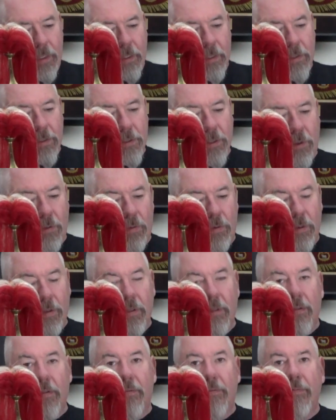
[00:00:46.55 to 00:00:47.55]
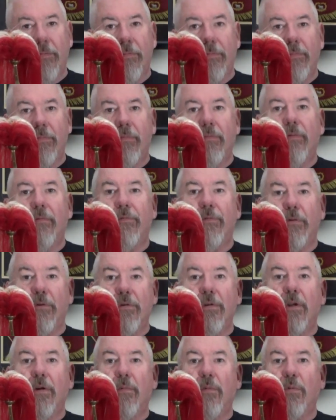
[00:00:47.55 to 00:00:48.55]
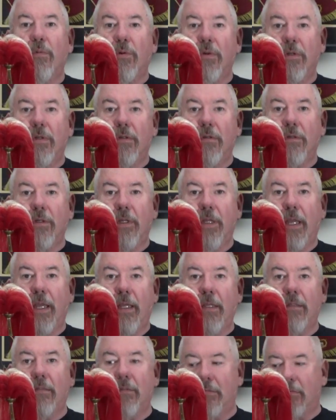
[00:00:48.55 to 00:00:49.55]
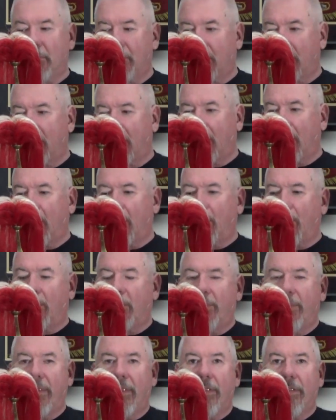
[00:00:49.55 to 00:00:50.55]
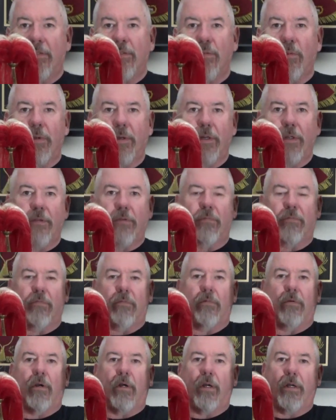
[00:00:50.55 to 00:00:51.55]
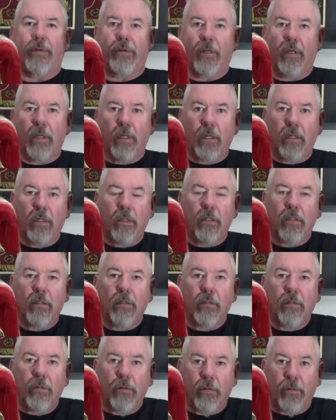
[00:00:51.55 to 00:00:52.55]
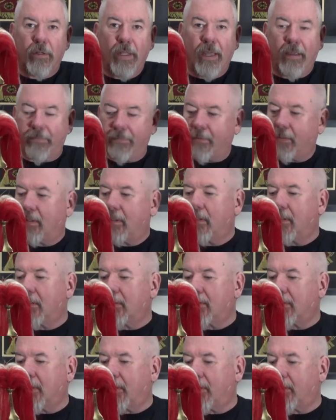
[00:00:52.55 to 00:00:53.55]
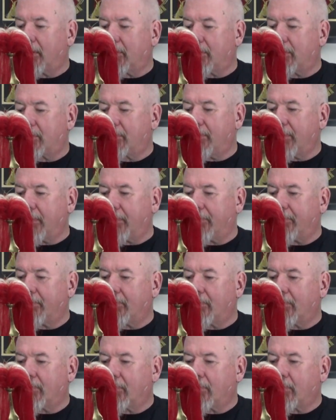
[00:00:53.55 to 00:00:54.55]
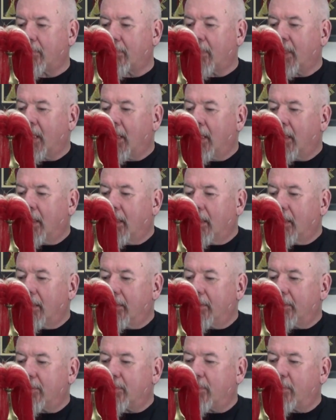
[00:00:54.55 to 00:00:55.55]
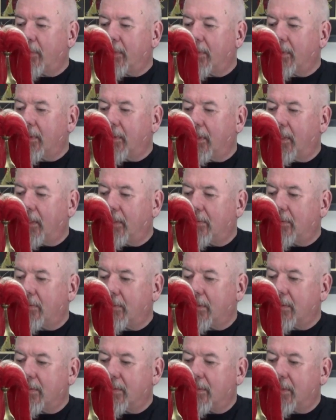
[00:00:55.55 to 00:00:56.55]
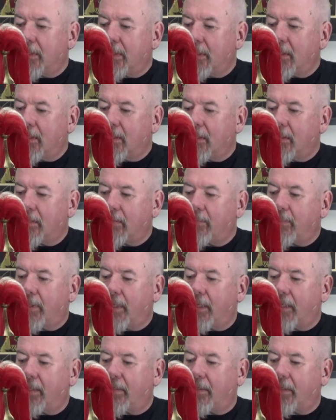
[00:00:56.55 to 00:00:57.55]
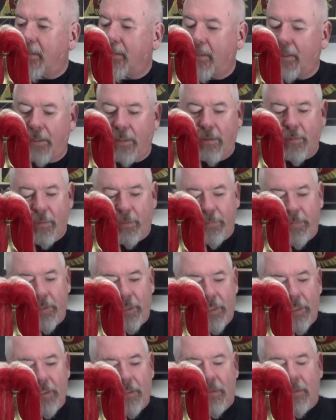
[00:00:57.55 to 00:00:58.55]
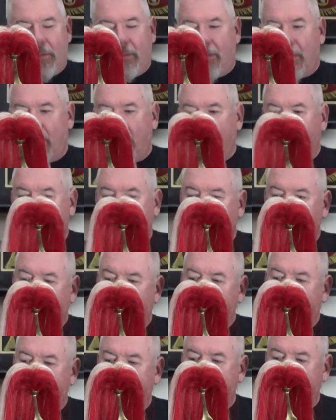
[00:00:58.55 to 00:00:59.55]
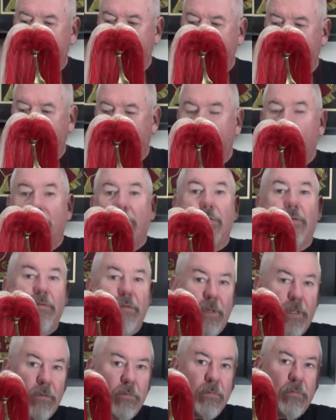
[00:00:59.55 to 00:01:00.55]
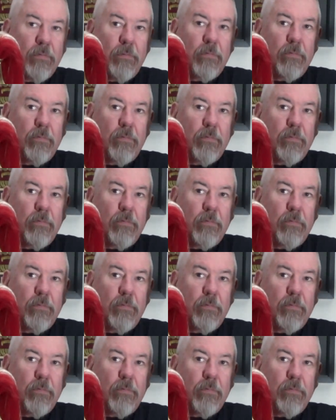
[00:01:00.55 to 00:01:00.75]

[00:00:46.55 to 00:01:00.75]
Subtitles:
So the first helmet we're going to look at will be this one on your left side of the screen. This one, as you can see by the helmet plate, is a Tudor crown,